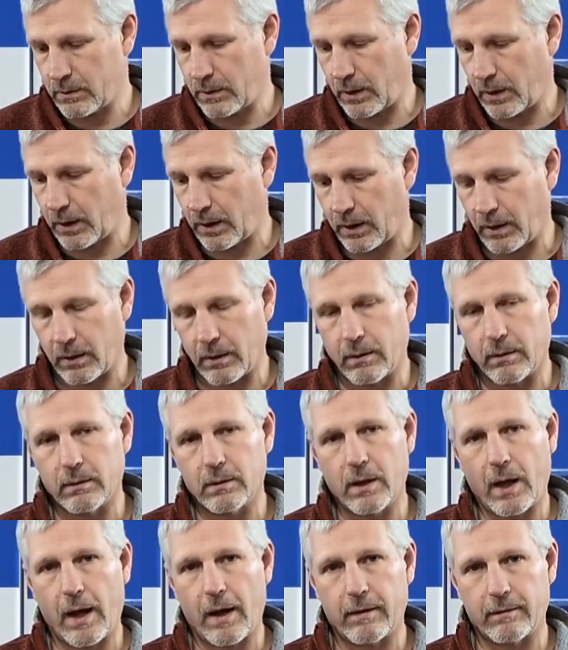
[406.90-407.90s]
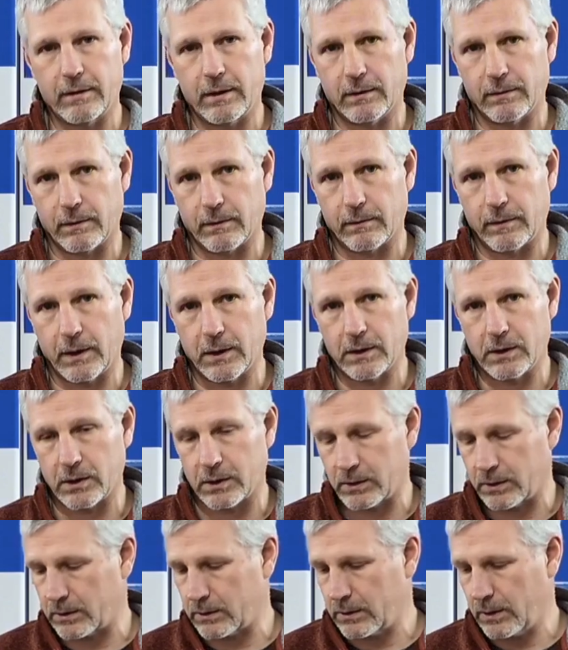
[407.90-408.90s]
have different
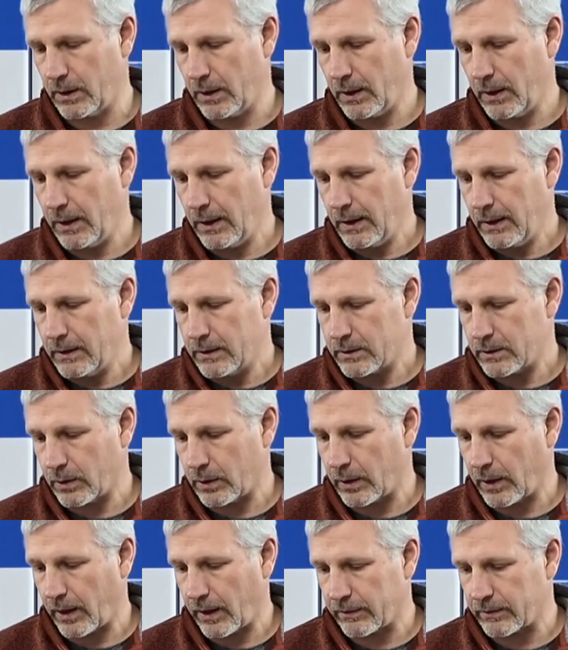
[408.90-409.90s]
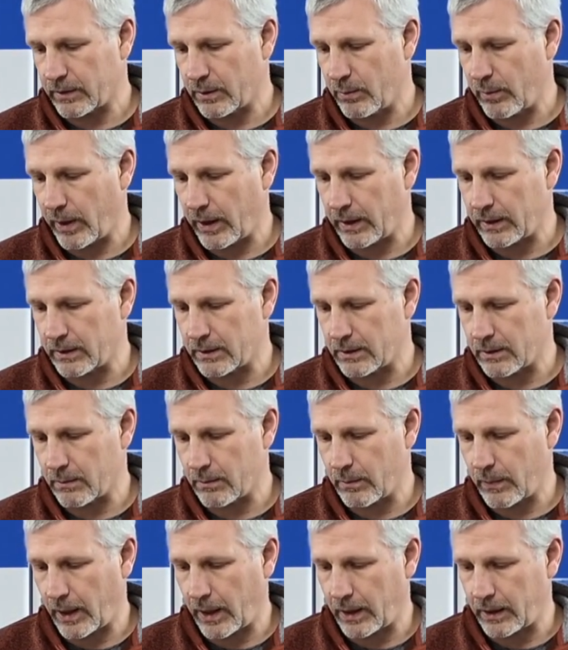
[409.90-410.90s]
functions. So you have to
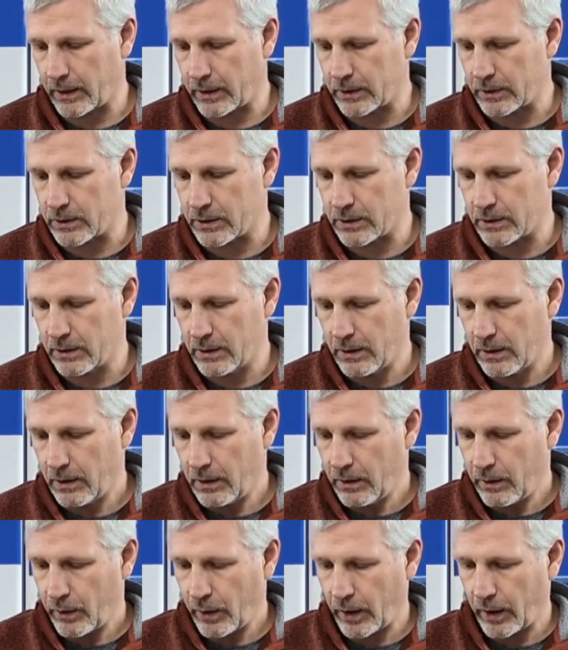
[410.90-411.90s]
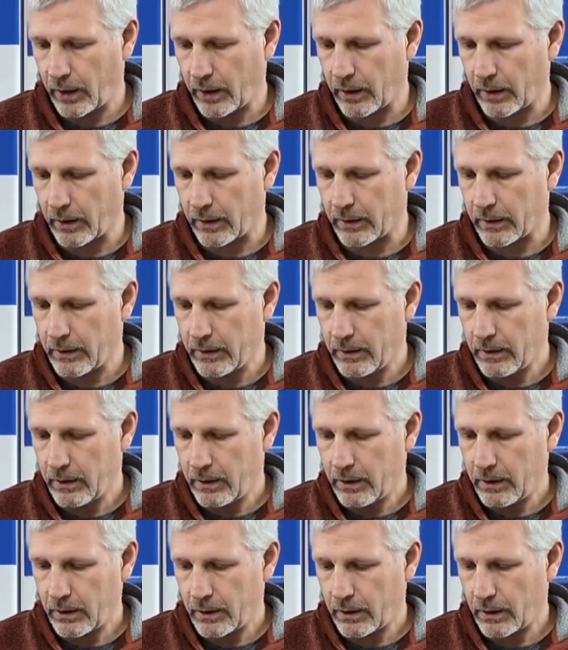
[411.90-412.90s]
manage, you
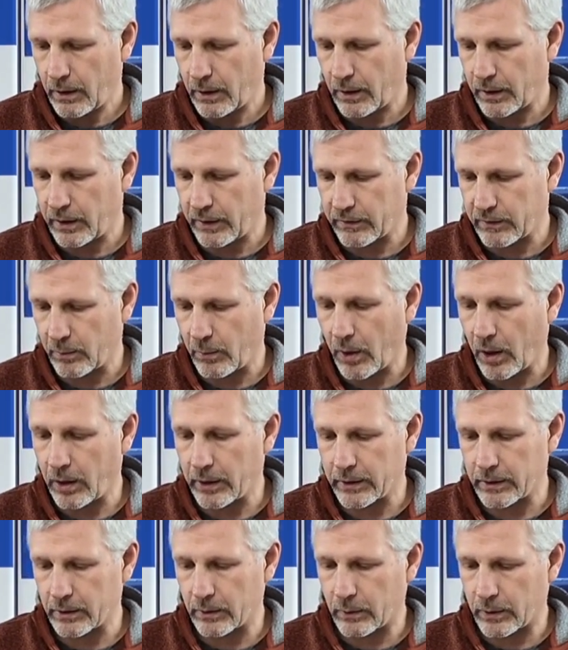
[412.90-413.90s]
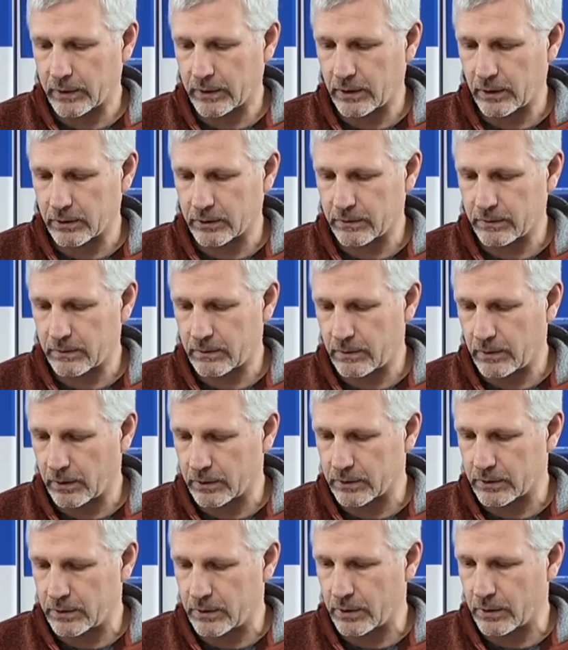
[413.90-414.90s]
have to monitor what
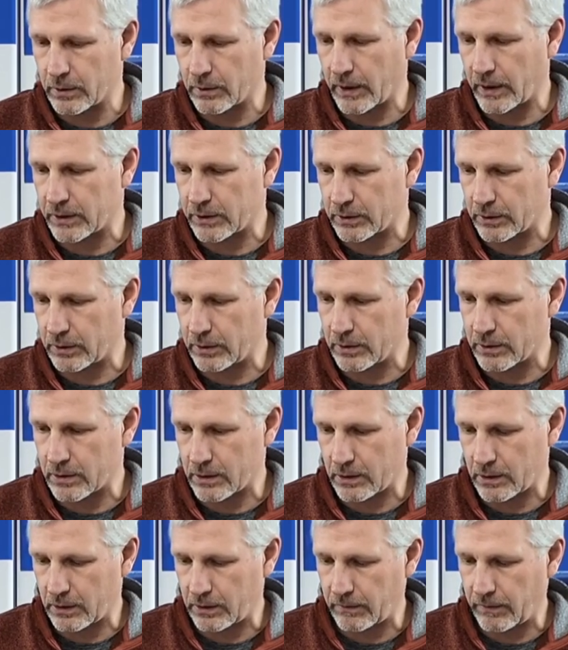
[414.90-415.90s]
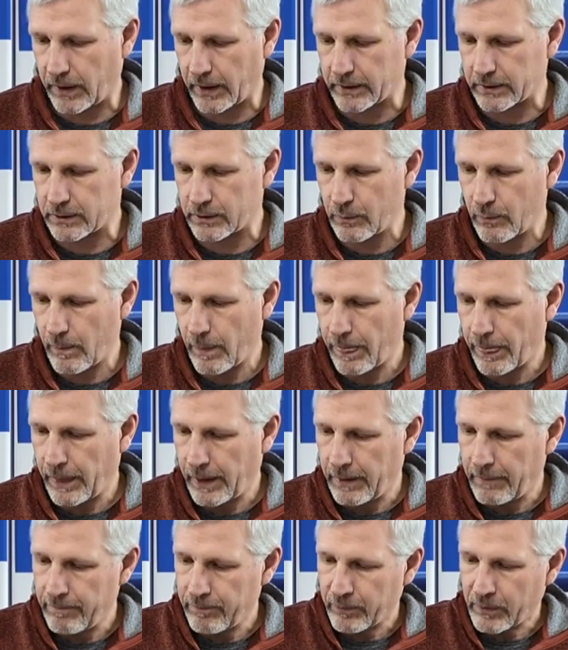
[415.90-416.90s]
those do as you're using the device.
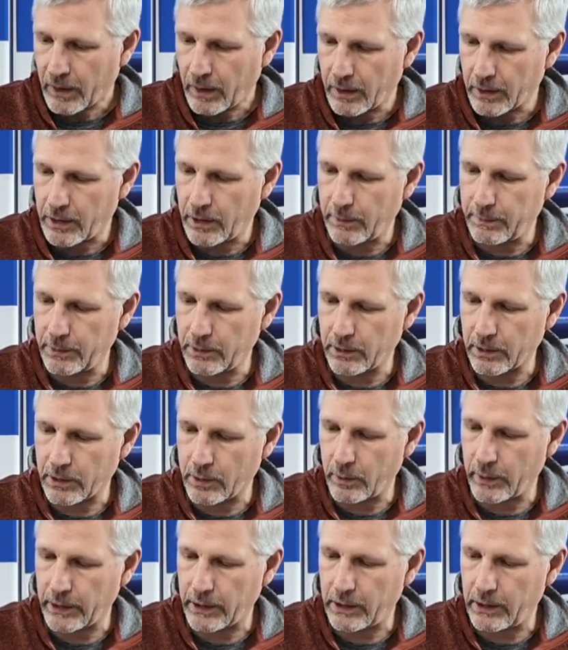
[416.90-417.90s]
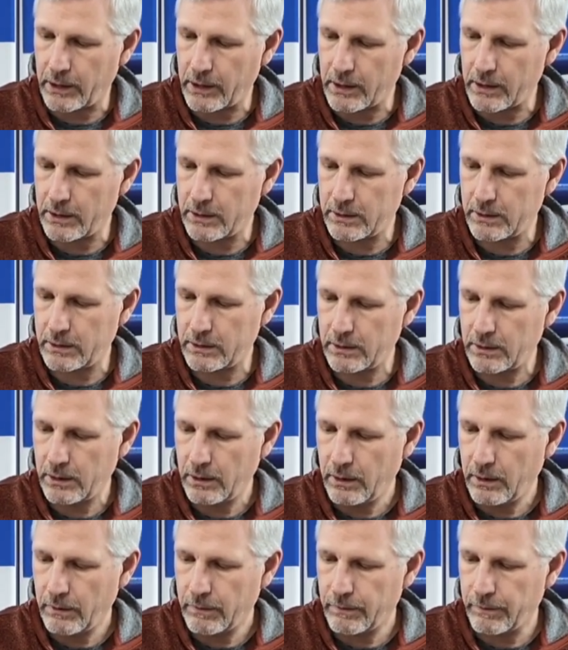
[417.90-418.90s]
A couple of quick keys
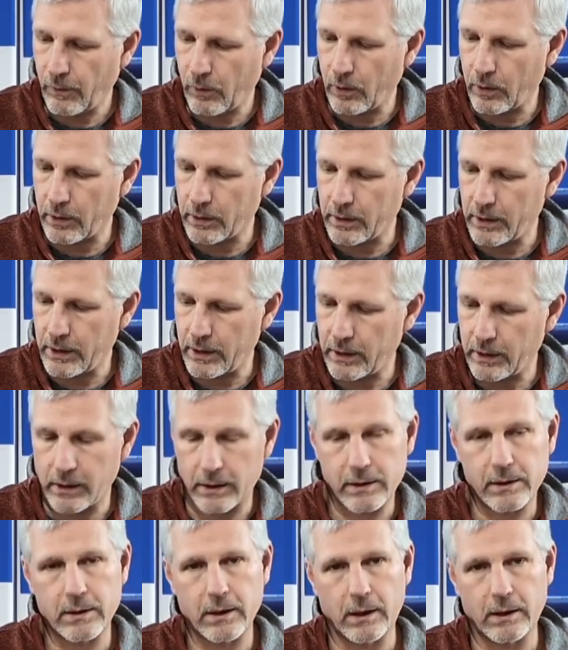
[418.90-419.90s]
for nearest